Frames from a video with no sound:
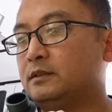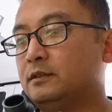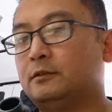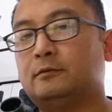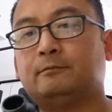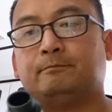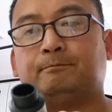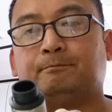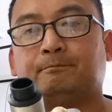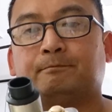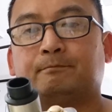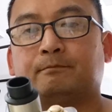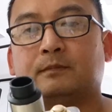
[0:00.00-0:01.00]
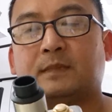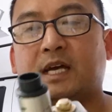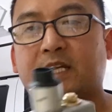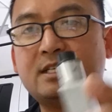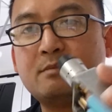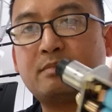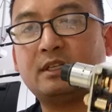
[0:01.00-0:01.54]
So
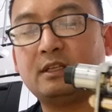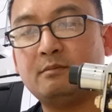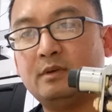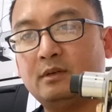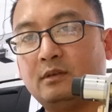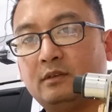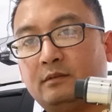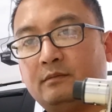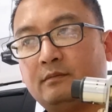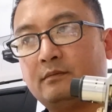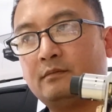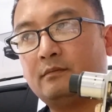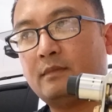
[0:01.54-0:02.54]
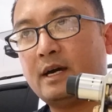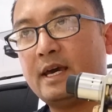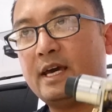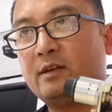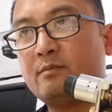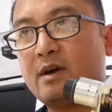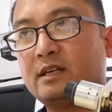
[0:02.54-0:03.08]
I typically build my
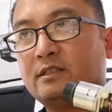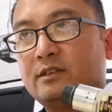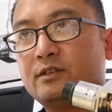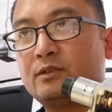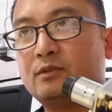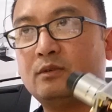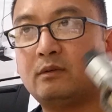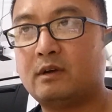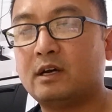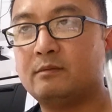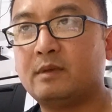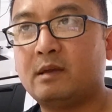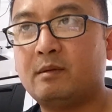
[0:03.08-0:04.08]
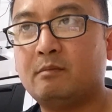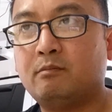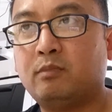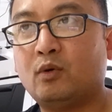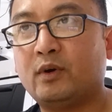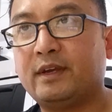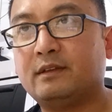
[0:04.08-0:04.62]
atomizers to around maybe
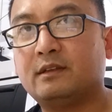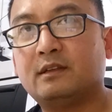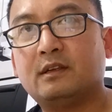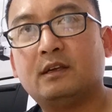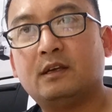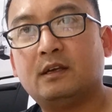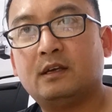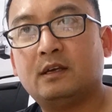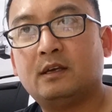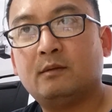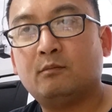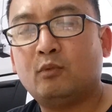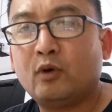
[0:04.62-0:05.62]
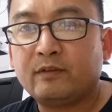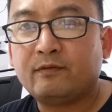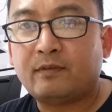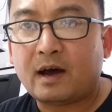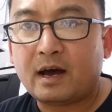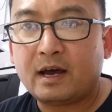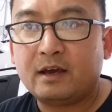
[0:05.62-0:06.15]

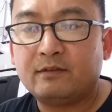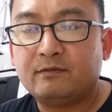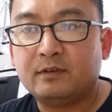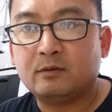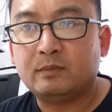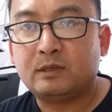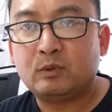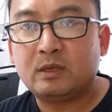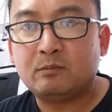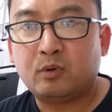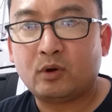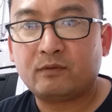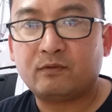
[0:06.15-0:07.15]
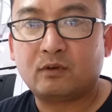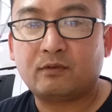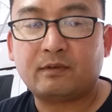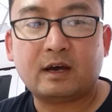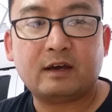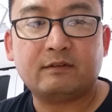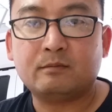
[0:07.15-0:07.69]
0.5, you know, between
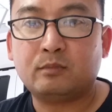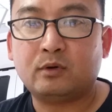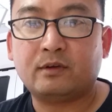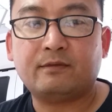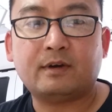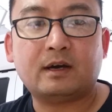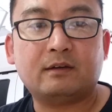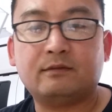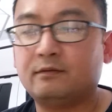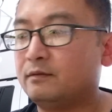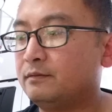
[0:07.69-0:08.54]
0.45 and 0.5.